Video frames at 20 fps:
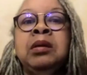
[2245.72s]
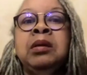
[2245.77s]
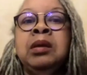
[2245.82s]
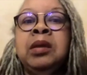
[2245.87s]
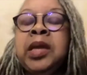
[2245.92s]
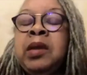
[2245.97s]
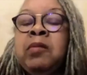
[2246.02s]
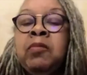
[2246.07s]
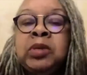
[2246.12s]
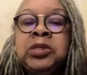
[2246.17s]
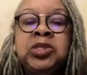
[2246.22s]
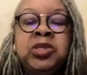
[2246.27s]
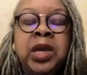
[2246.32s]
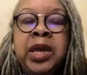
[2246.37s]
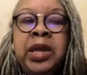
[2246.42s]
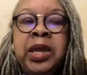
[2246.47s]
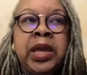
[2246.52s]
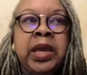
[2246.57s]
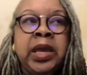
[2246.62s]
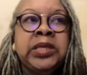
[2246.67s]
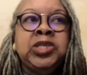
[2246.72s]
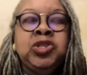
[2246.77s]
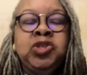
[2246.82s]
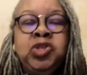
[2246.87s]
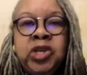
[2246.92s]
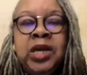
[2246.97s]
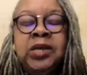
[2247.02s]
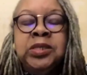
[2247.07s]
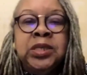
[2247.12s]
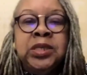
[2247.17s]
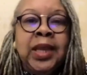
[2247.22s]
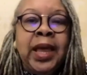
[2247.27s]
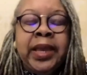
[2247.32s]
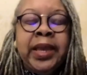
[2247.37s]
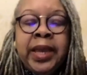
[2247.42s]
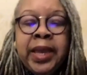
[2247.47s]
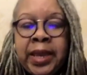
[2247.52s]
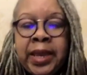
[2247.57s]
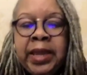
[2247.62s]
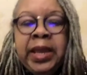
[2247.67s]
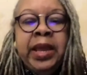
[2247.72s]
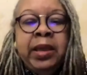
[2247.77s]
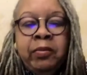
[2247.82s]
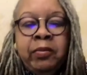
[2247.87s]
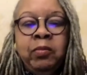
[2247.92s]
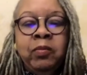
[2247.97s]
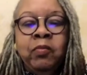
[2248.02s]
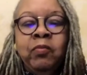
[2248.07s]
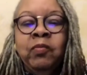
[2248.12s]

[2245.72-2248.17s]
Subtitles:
it's just like any